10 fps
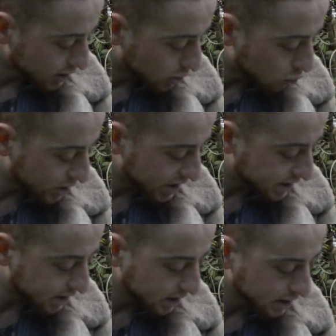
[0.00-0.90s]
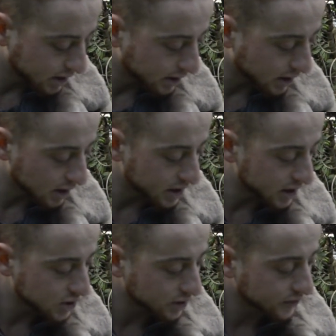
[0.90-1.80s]
the coordinator in
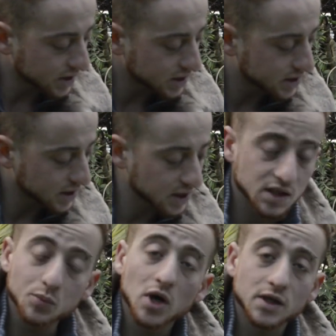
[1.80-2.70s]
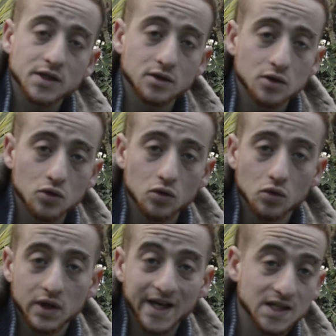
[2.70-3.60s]
each of these is the person
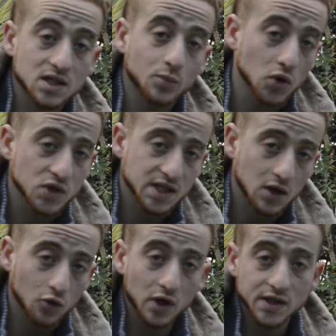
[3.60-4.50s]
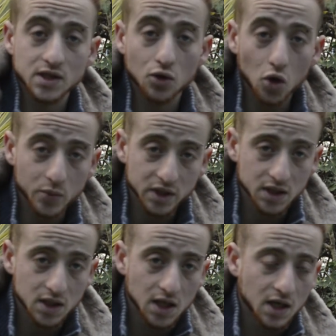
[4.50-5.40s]
who gets the posts out, writes the copy,
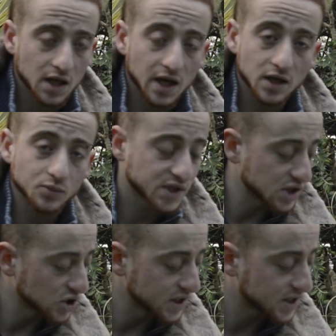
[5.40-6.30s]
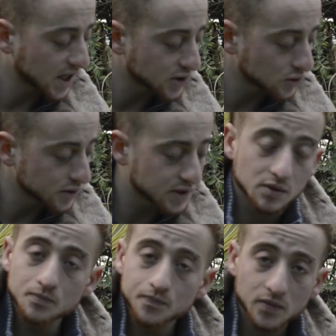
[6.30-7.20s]
and potentially schedules
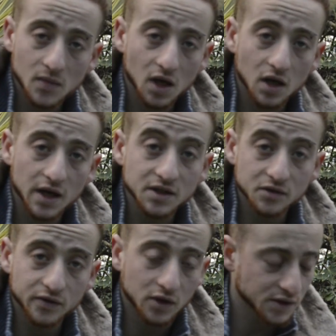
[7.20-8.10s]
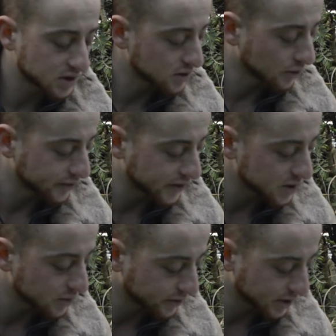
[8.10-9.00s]
them in advance. So on
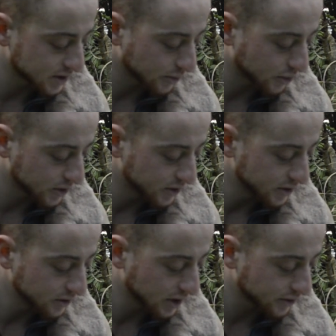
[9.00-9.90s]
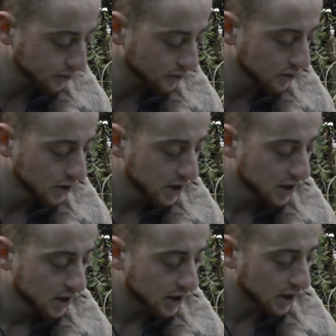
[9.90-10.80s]
Facebook, for example, you can do that through
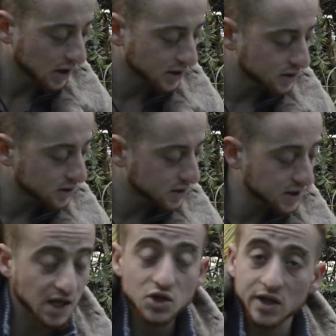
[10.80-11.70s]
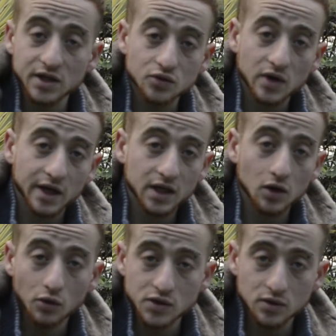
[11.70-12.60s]
scheduling directly
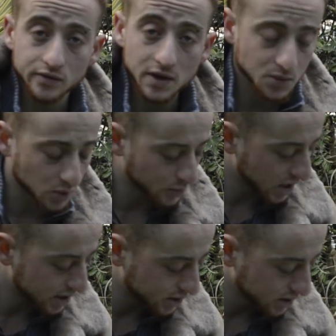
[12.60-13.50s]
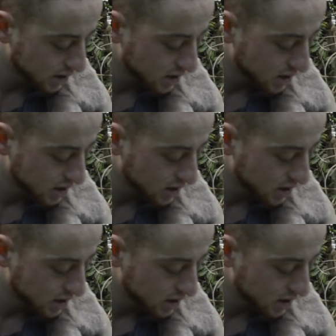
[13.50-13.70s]
onto a Facebook page.